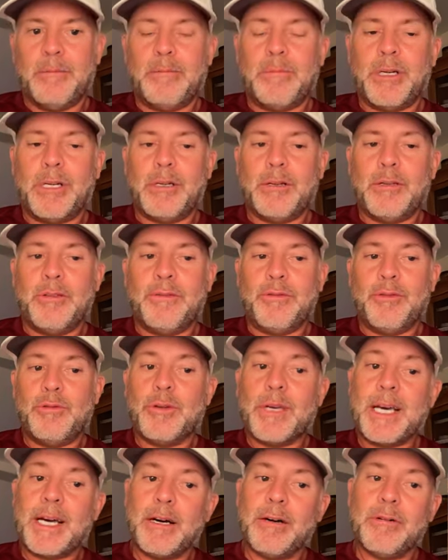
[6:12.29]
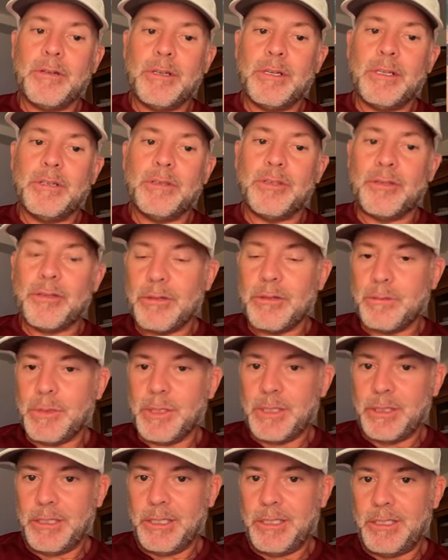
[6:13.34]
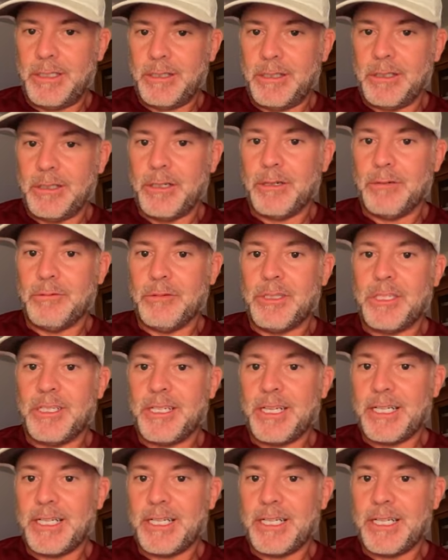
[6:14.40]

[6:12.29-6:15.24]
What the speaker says: But if you count durability along with it